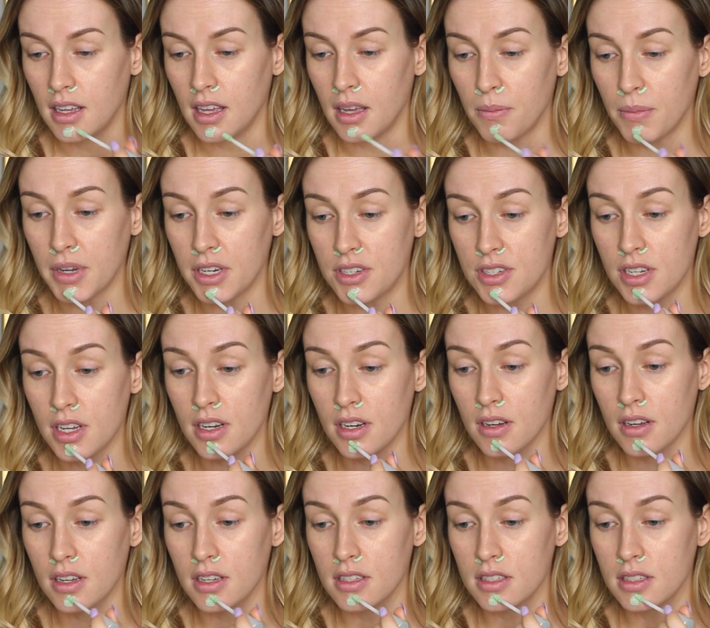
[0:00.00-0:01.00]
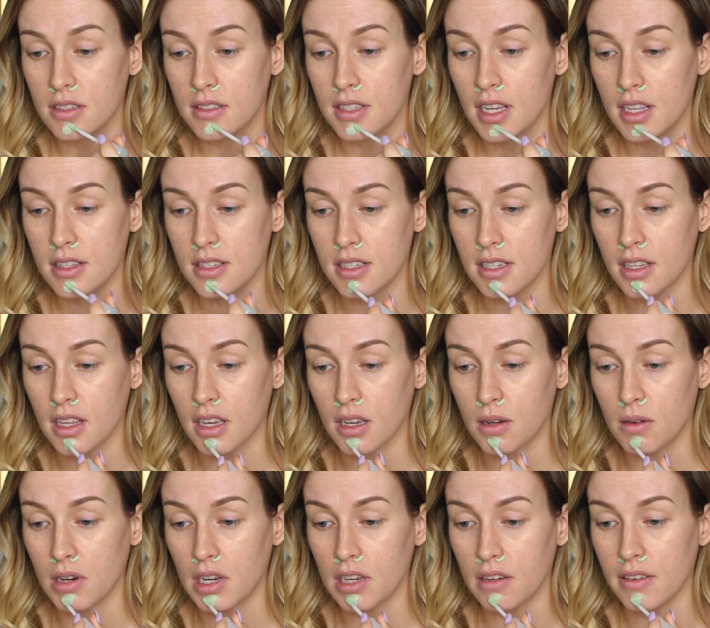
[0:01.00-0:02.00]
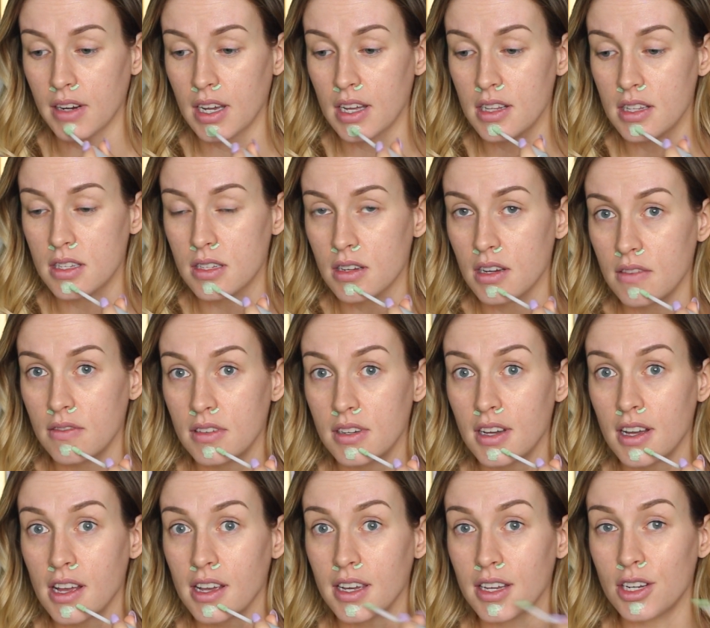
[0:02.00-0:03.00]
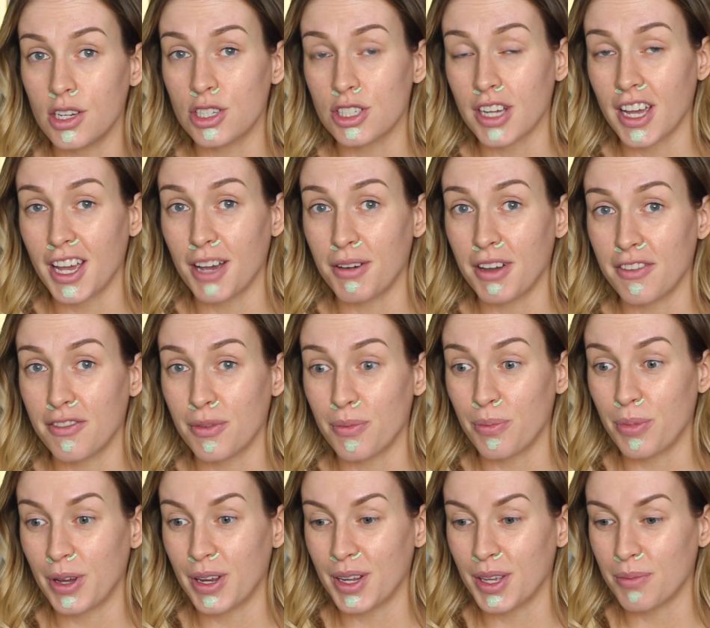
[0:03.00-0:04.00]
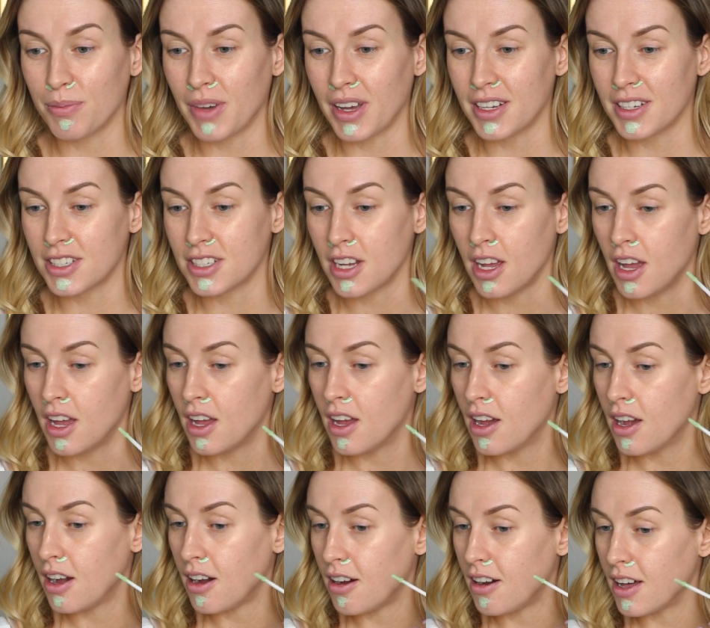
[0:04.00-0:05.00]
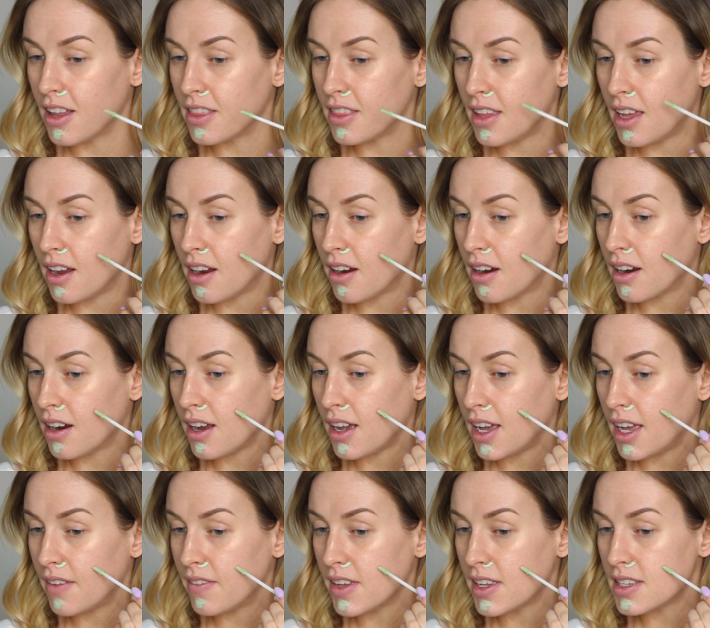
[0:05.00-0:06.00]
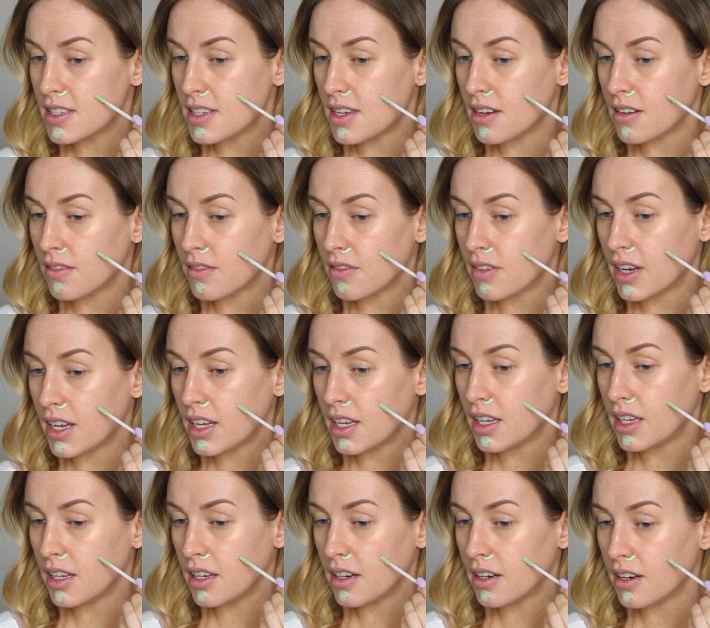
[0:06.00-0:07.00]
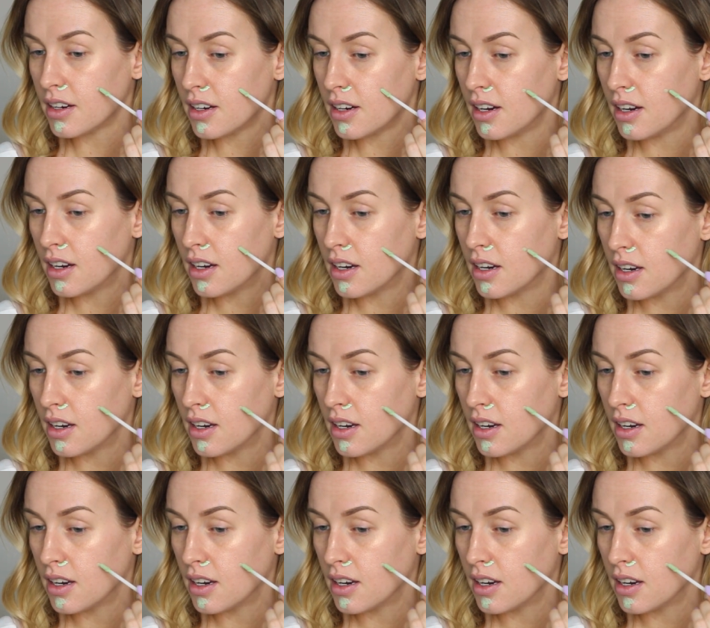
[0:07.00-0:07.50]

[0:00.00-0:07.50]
And my chin also tends to get quite red, so I'm not going to shy away from putting much on there. I have a zit right here.